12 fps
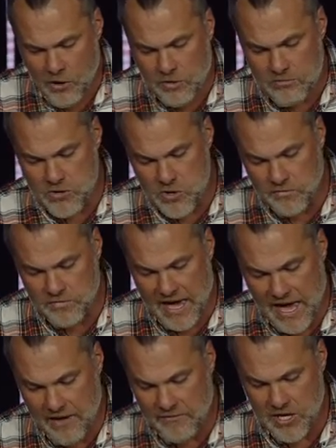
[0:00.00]
Remove
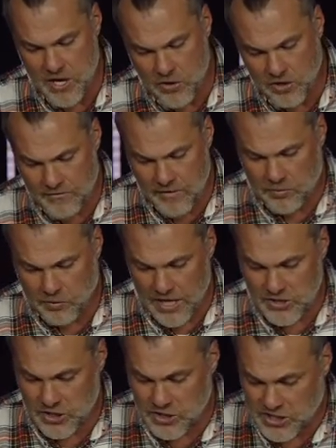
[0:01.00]
the heavy yoke of
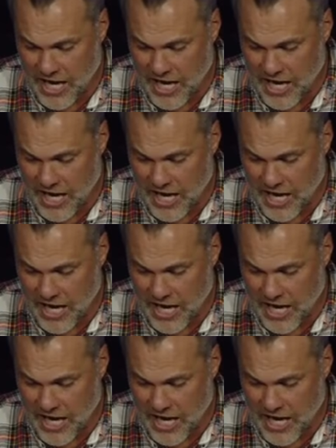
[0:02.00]
oppression.